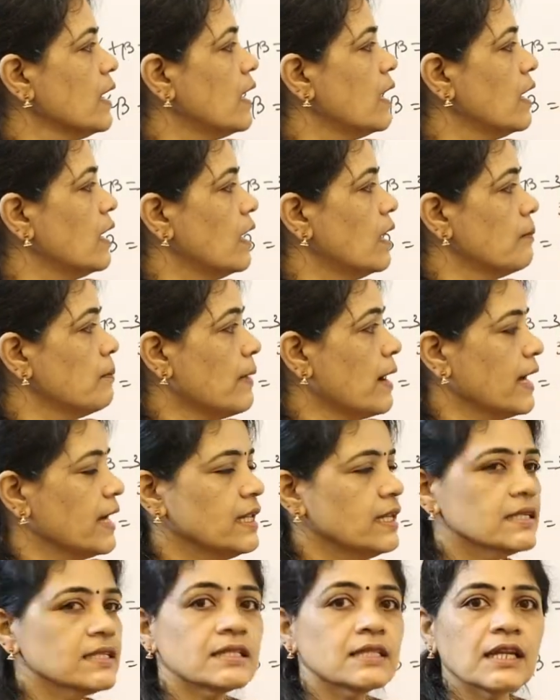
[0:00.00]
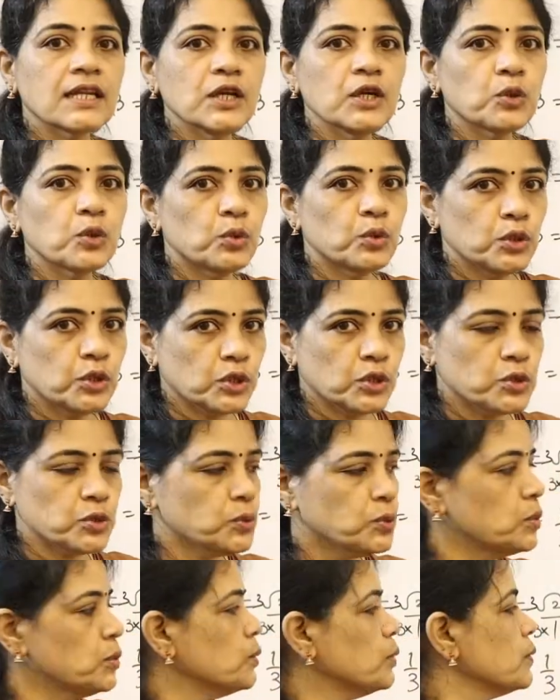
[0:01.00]
minus 3 root
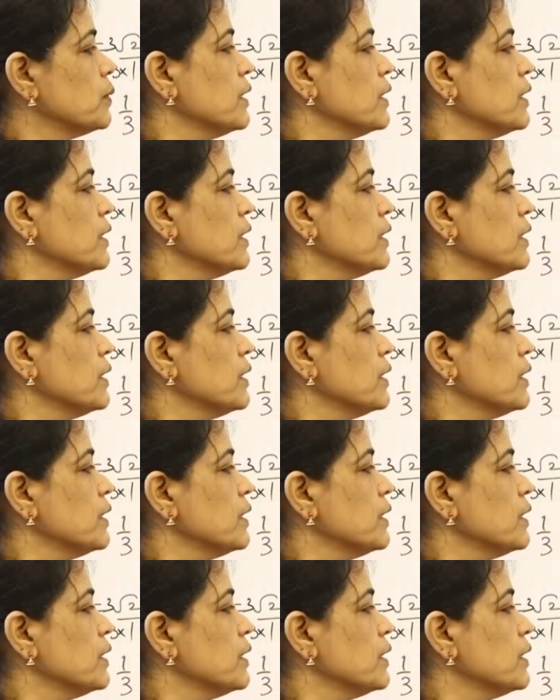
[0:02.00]
2.